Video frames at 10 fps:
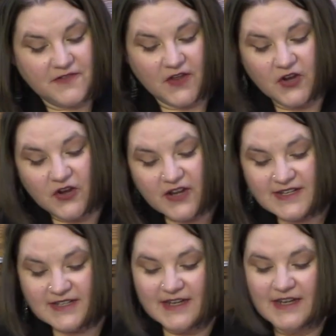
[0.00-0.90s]
of the
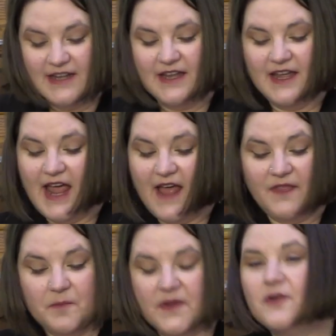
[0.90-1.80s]
good and
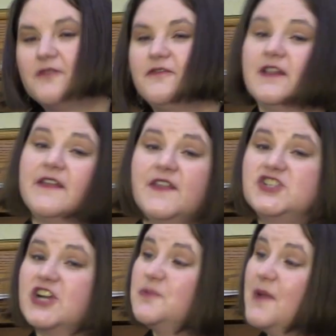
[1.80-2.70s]
the beautiful and the
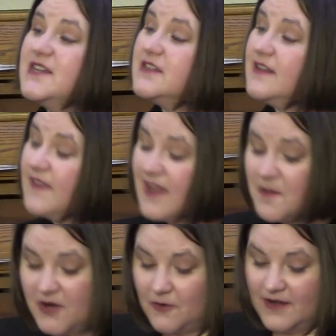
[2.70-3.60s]
judgmental and the
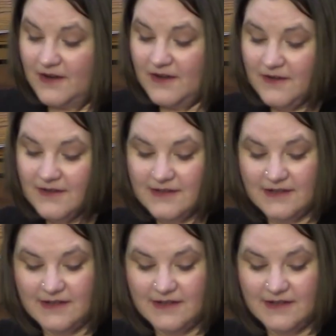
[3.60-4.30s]
hypocritical?